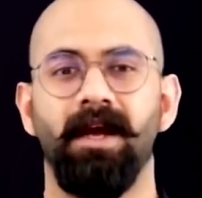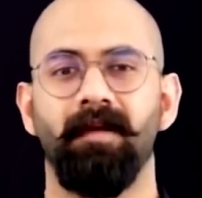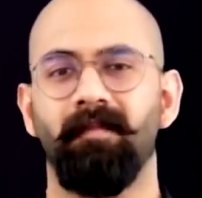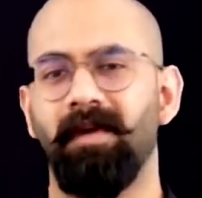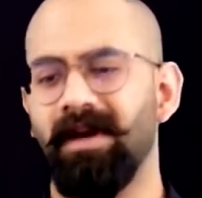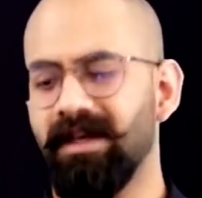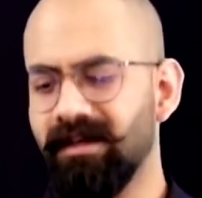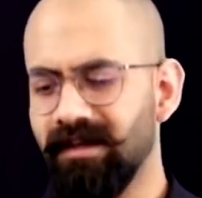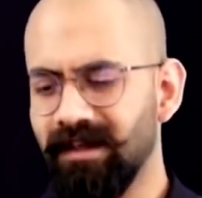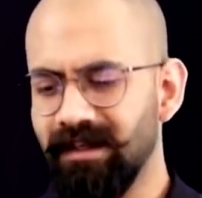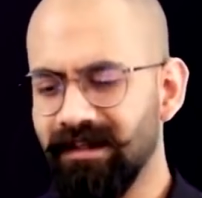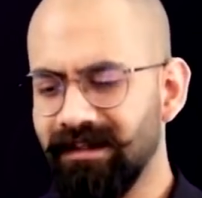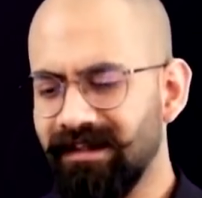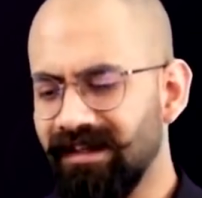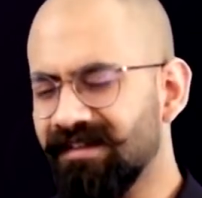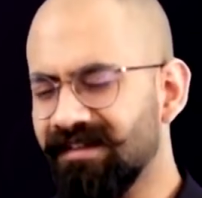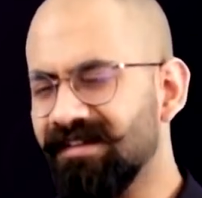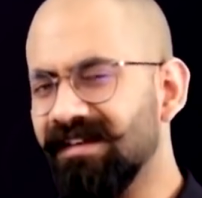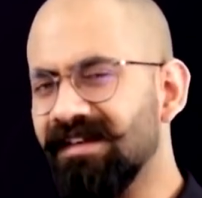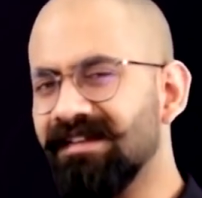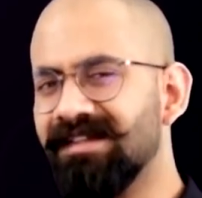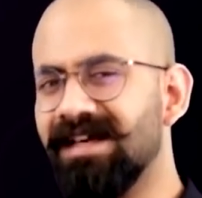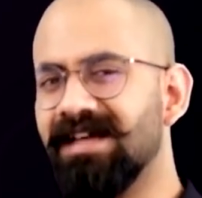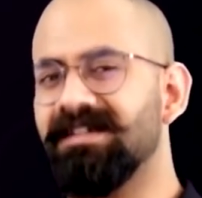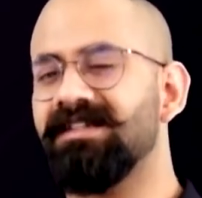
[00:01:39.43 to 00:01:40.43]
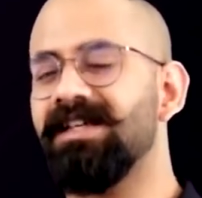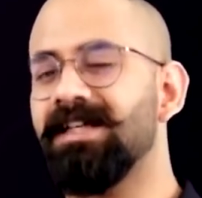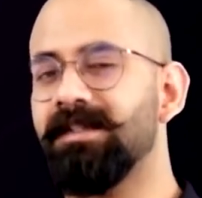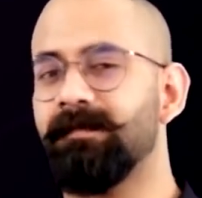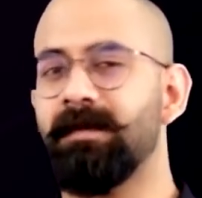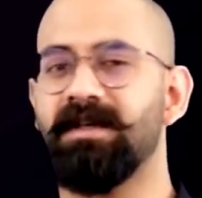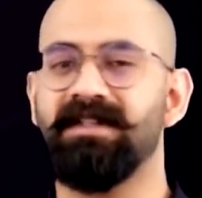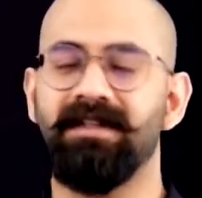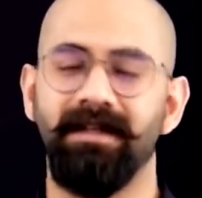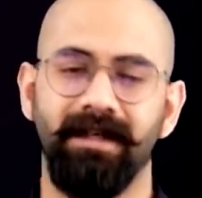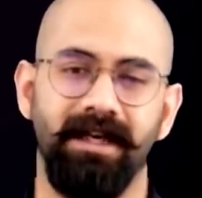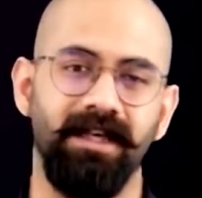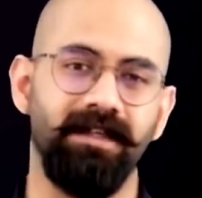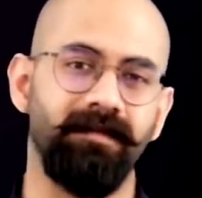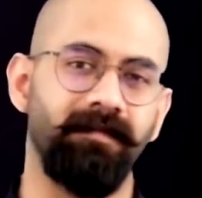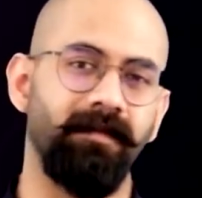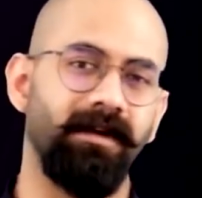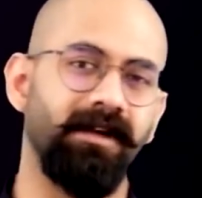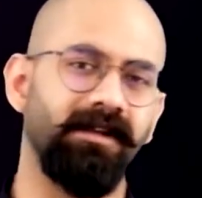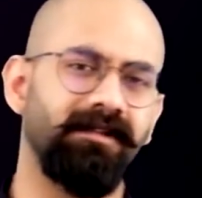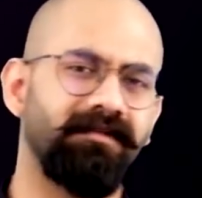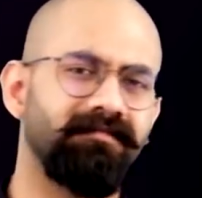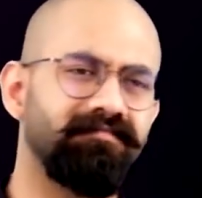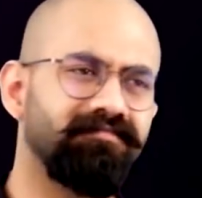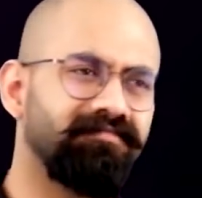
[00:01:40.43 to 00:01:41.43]
But this is actually a special case,
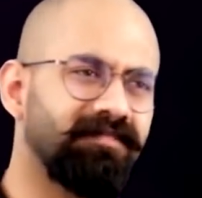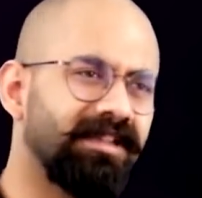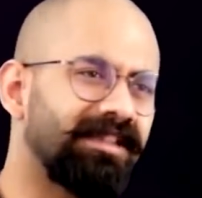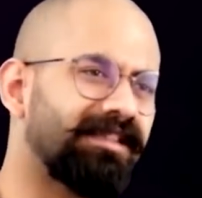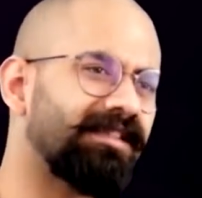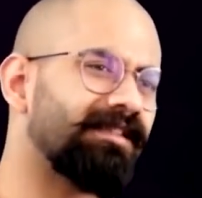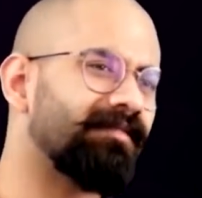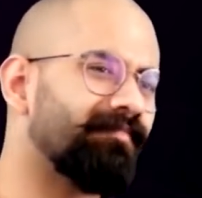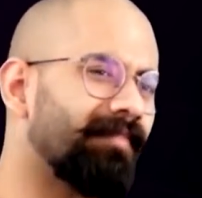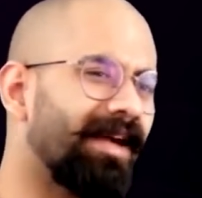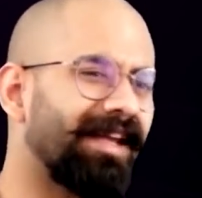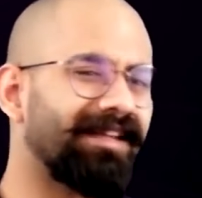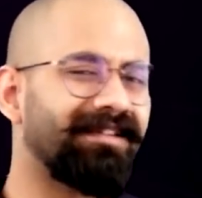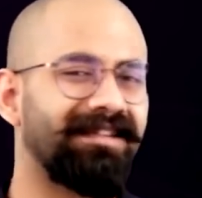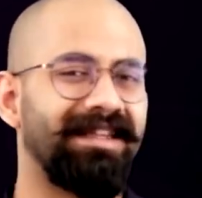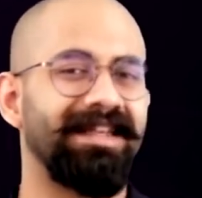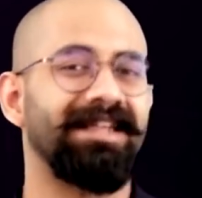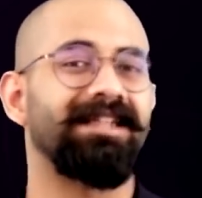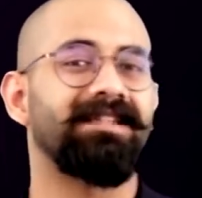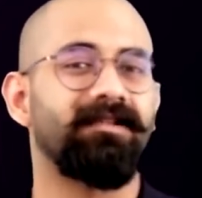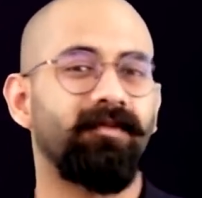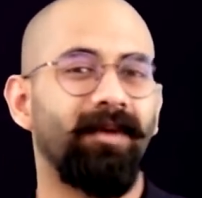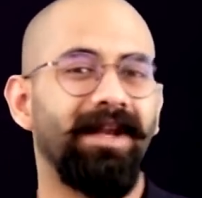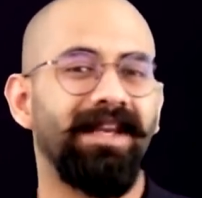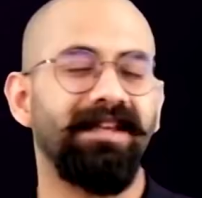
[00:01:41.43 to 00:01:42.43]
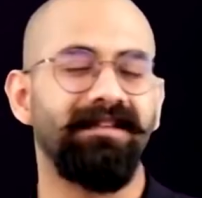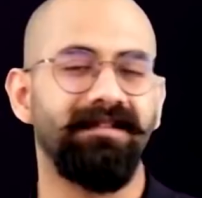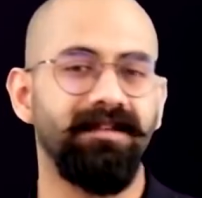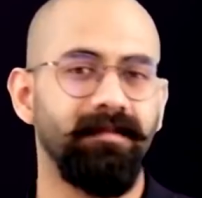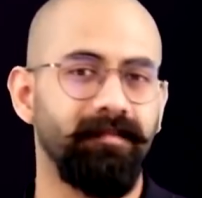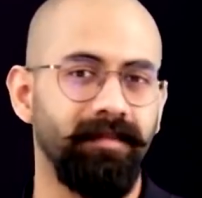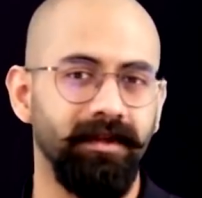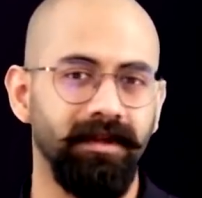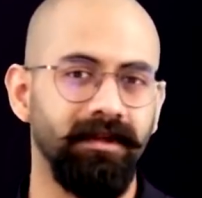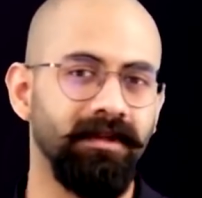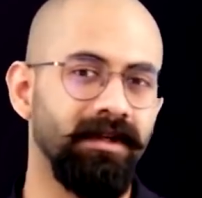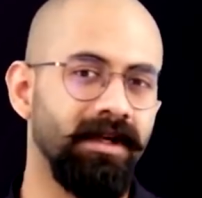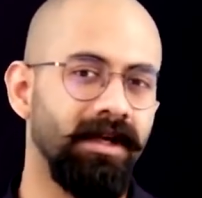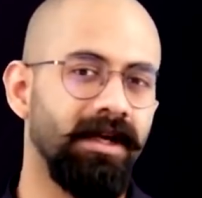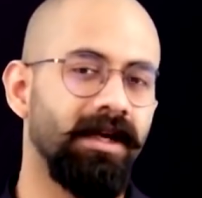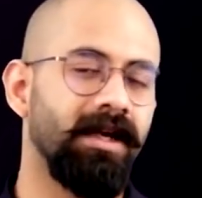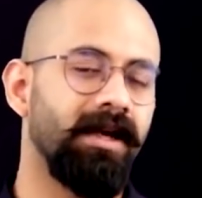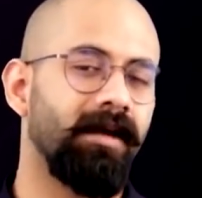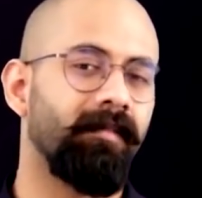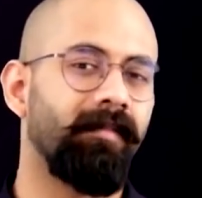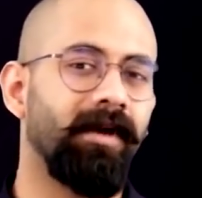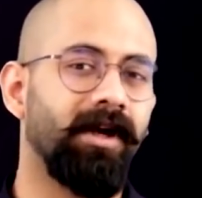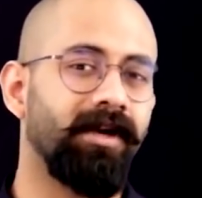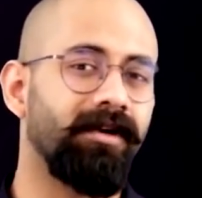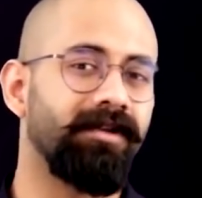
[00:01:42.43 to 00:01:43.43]
and this is make things very simple
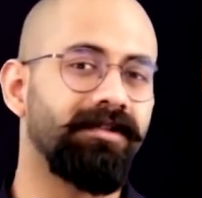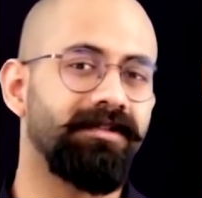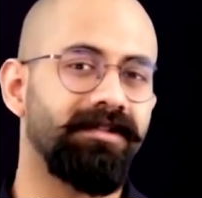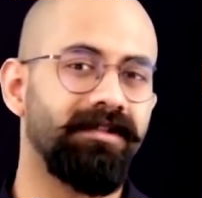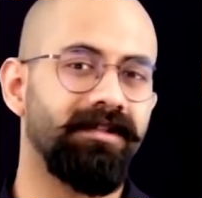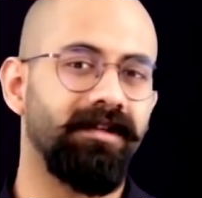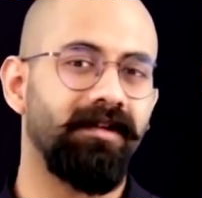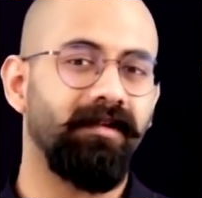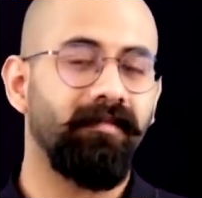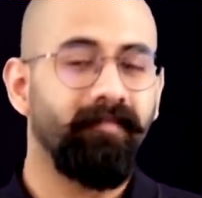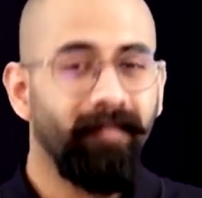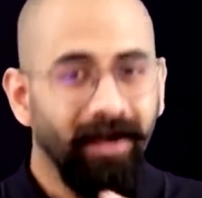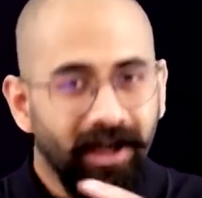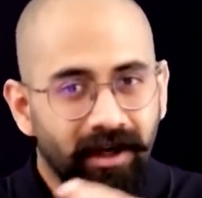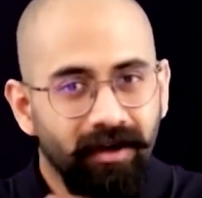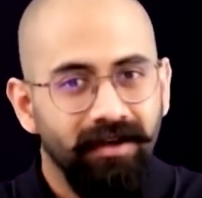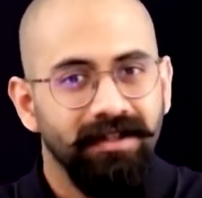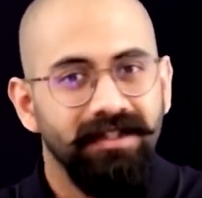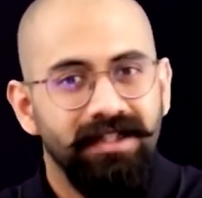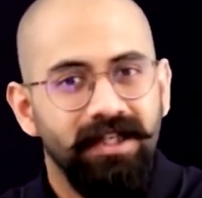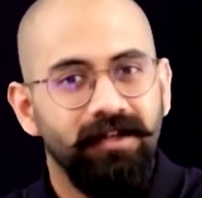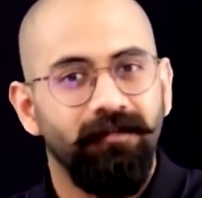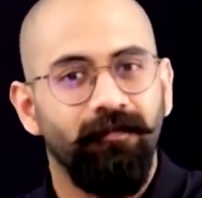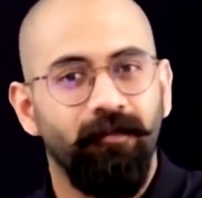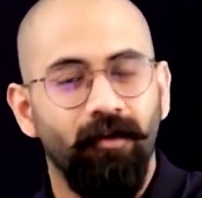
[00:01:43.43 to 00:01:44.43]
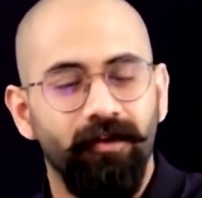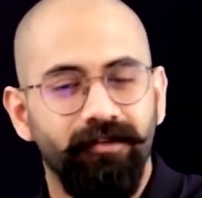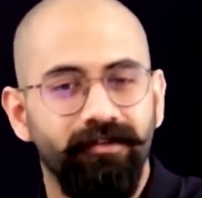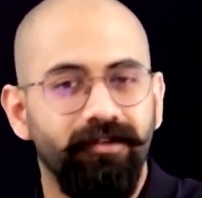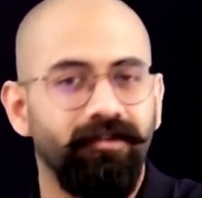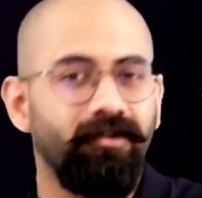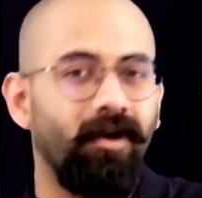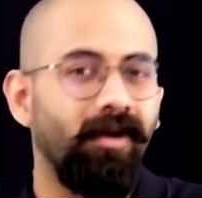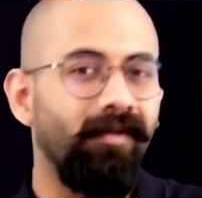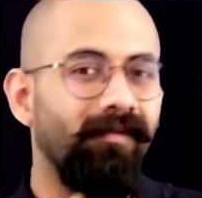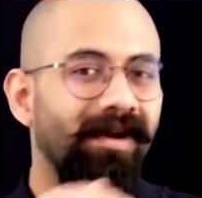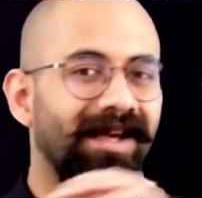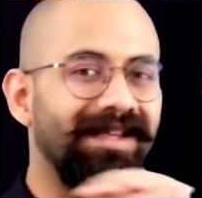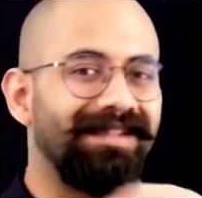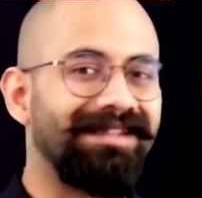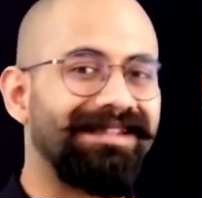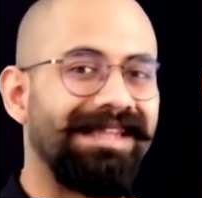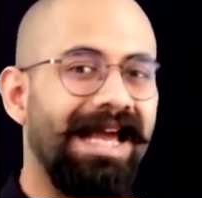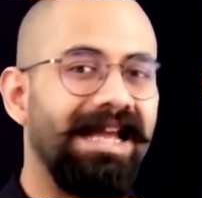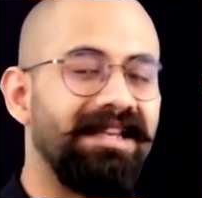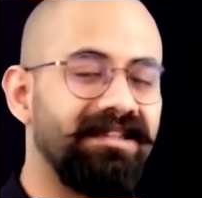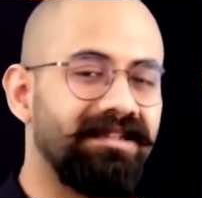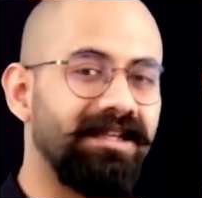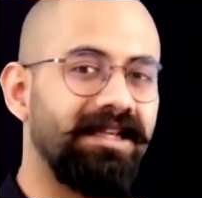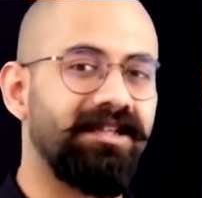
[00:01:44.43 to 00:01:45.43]
because this force is always
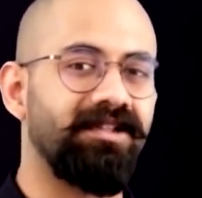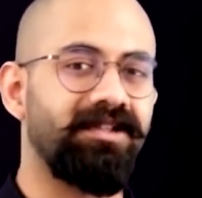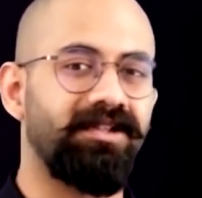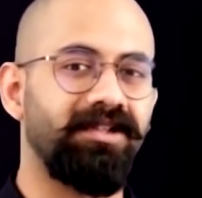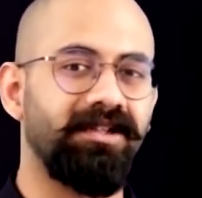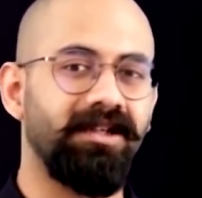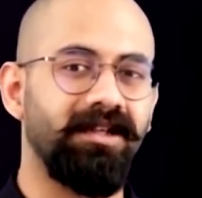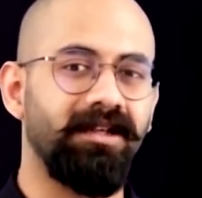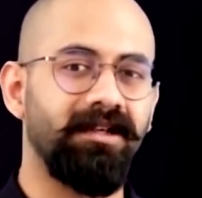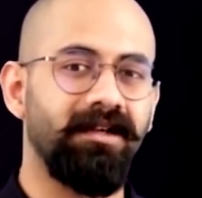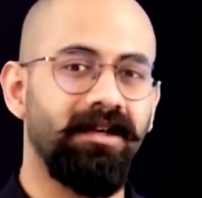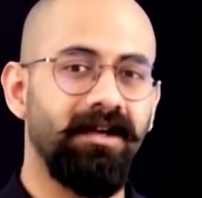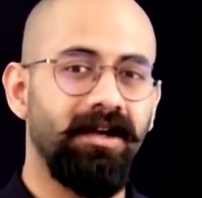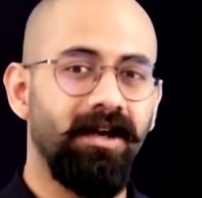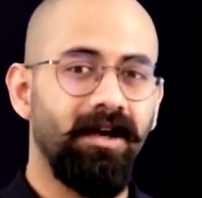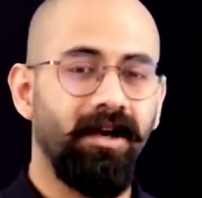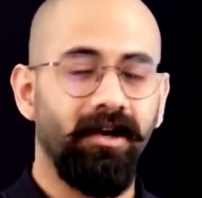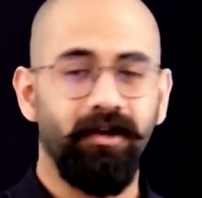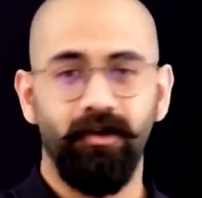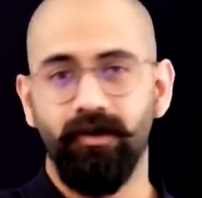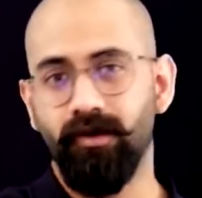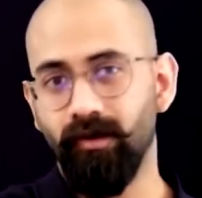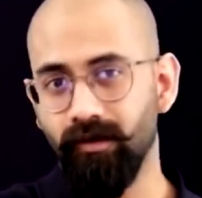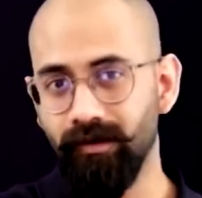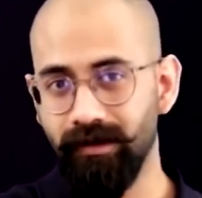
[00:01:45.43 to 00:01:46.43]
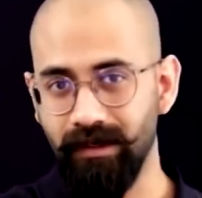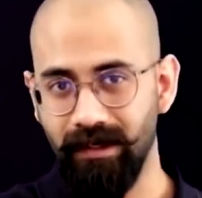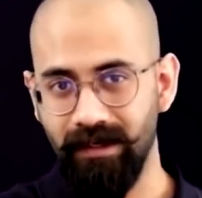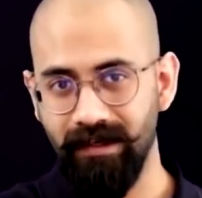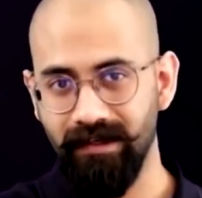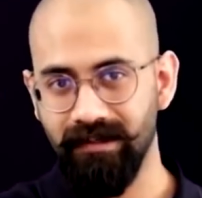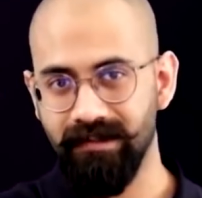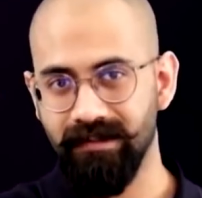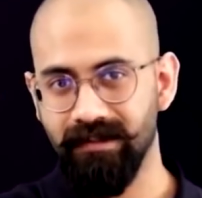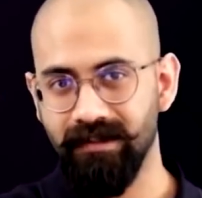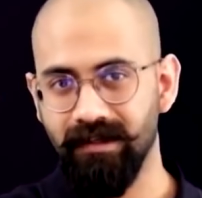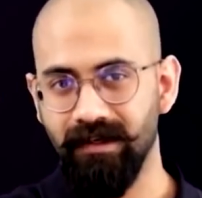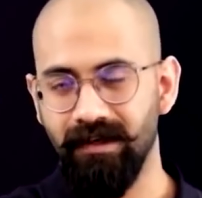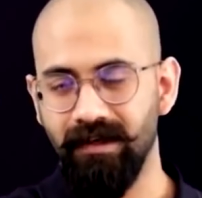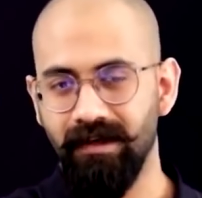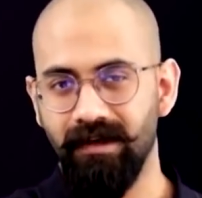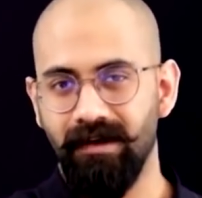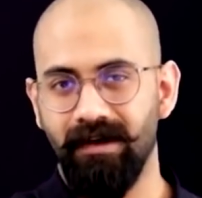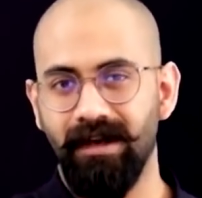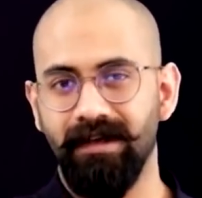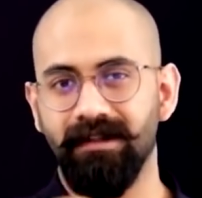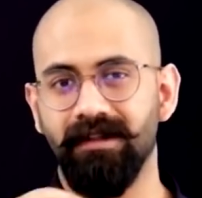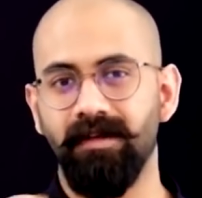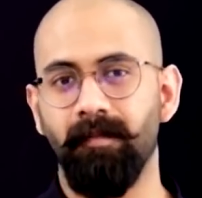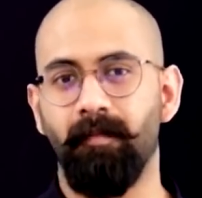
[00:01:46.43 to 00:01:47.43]
tangential to the disc,
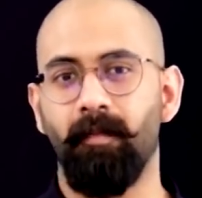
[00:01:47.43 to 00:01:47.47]
right?